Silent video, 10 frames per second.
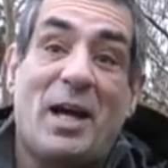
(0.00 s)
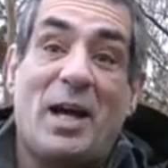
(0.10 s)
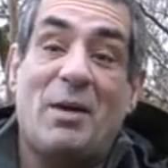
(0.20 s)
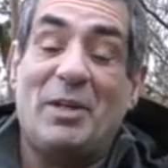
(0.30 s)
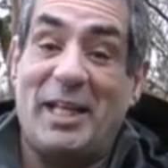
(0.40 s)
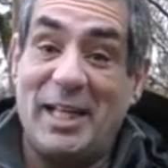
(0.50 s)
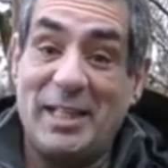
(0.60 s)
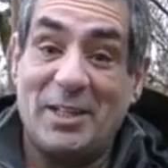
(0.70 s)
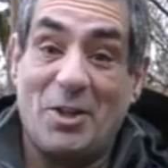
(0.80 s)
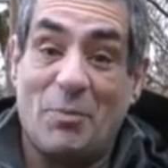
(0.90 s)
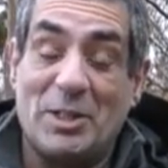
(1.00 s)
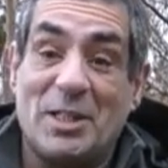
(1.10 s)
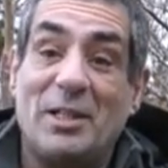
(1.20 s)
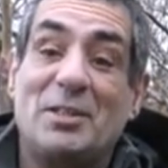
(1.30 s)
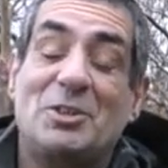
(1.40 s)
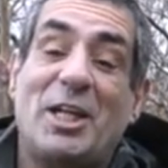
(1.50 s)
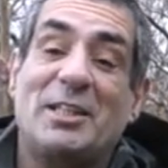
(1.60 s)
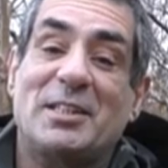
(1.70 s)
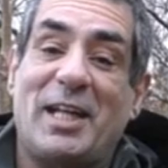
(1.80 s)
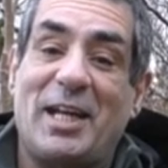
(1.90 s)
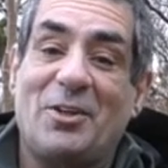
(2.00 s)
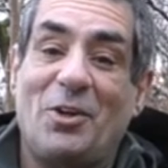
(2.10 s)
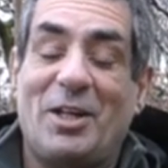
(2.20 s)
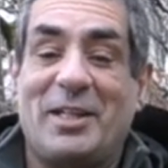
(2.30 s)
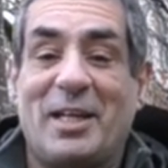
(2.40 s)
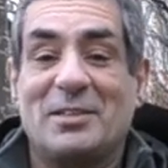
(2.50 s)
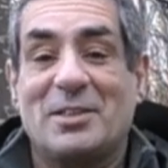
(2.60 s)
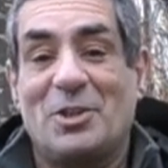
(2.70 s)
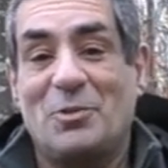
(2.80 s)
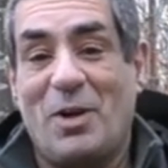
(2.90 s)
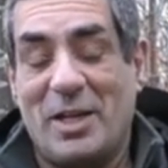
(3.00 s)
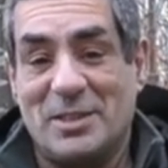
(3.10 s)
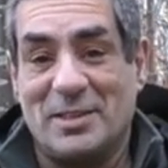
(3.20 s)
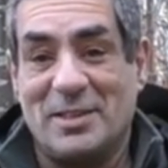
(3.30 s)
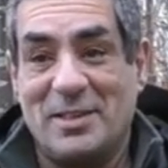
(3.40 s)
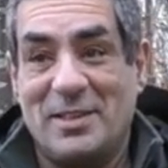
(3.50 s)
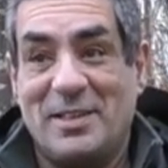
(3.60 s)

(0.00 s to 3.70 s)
An inclinometer checks an angle against the horizon,